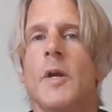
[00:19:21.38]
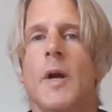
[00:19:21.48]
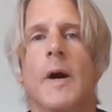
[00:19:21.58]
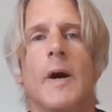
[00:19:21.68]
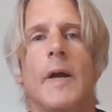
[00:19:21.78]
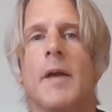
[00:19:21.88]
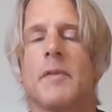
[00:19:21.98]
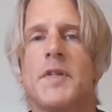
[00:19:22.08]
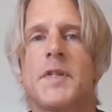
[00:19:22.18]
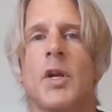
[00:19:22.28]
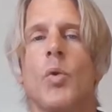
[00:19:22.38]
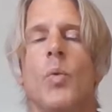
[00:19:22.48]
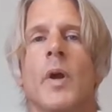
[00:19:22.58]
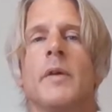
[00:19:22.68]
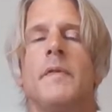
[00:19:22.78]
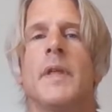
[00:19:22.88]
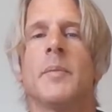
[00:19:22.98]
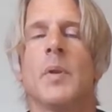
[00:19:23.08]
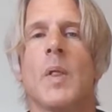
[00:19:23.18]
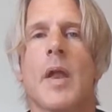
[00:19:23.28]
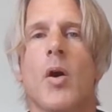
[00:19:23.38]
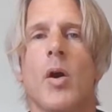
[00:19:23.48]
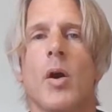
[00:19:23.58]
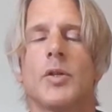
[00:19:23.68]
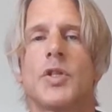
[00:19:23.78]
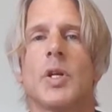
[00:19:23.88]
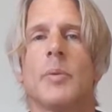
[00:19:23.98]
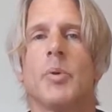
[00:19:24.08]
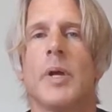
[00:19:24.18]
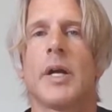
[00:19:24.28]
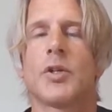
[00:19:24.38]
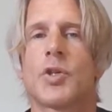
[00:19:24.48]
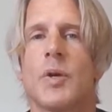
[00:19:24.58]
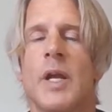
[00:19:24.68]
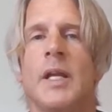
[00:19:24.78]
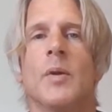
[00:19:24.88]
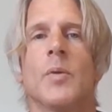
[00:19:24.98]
Every single one of them, a lot of hardship, a lot of training, a